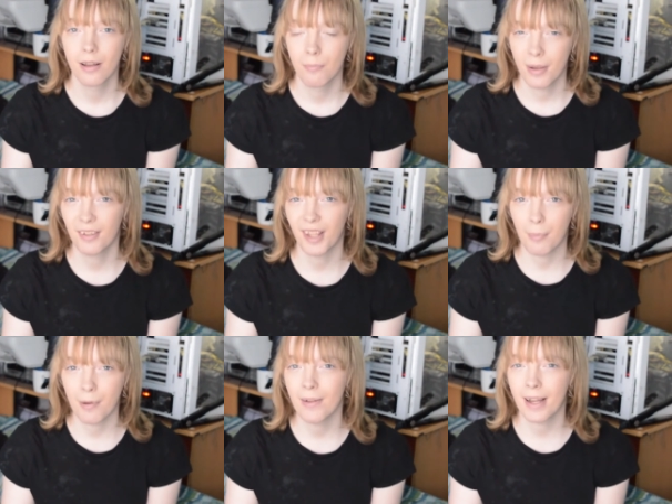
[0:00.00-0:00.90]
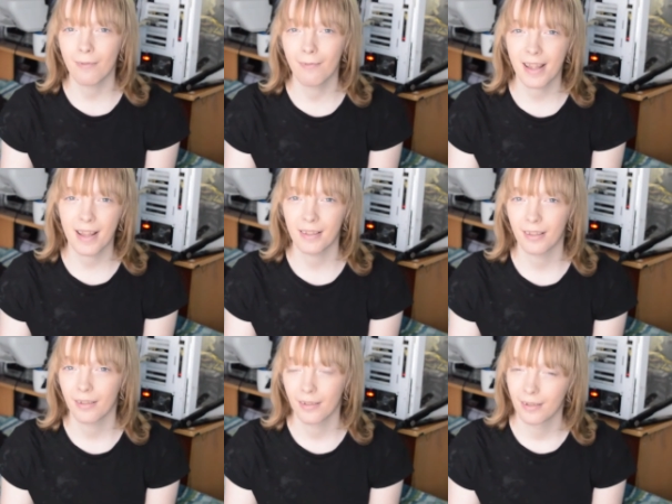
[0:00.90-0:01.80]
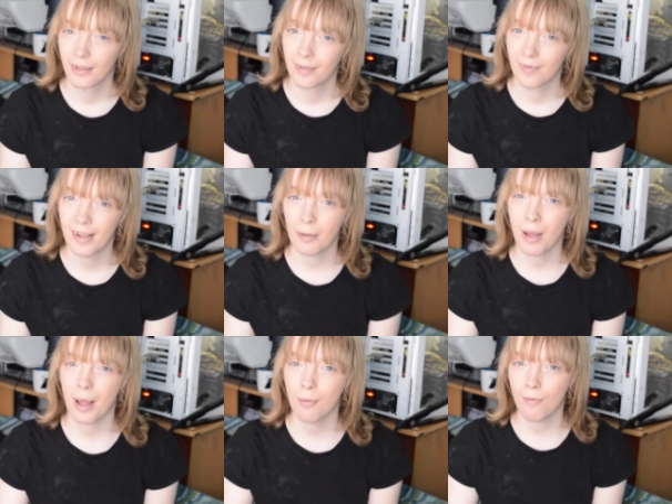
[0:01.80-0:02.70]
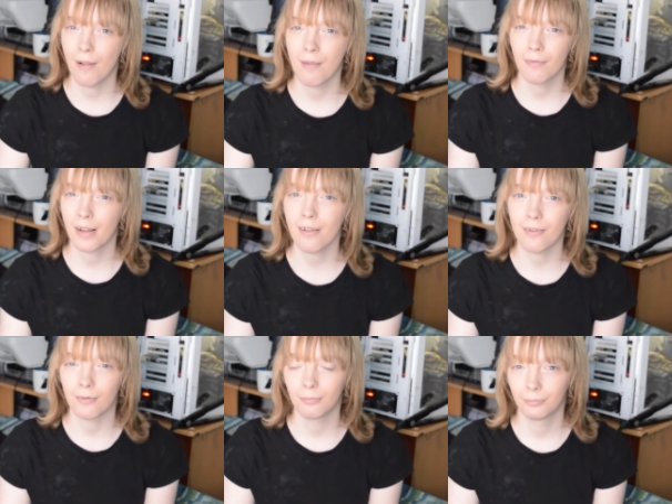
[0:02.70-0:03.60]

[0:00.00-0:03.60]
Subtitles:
because that would be really weird, then I'm happy with whatever they got.